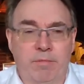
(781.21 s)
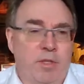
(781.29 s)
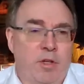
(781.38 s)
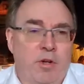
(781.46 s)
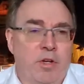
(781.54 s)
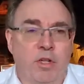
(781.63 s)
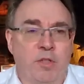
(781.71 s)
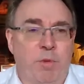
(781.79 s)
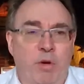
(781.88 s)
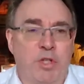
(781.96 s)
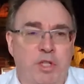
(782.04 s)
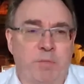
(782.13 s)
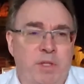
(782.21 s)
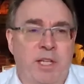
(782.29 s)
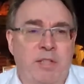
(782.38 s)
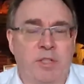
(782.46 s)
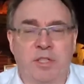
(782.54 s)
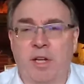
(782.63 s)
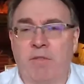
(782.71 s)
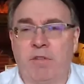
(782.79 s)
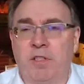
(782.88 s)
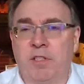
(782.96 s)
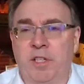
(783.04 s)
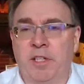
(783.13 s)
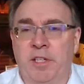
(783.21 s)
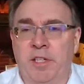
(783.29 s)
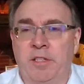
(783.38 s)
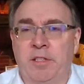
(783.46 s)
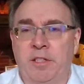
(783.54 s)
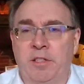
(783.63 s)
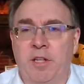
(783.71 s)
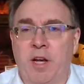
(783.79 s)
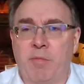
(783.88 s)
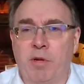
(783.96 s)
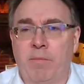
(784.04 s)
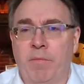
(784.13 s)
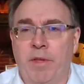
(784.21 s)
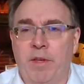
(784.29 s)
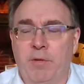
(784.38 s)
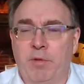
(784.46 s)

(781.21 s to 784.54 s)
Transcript: you know your exposure of potential severance is nominal.